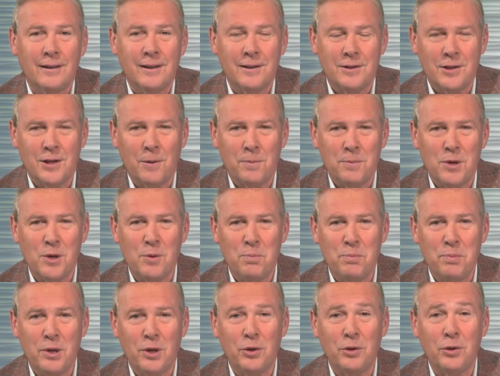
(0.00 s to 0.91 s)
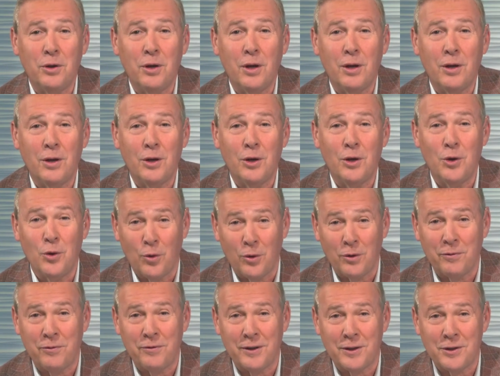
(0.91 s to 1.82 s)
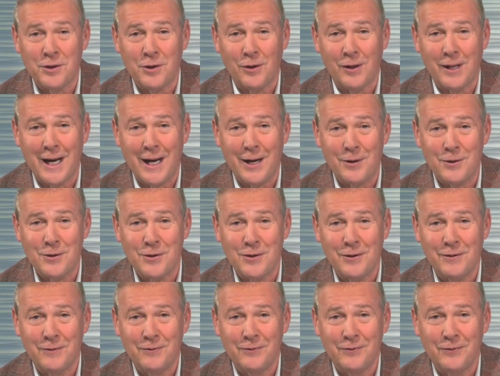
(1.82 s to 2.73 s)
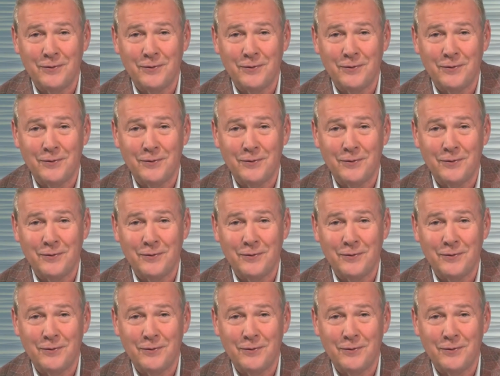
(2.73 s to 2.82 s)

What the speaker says: Let's help you build your fiscal house.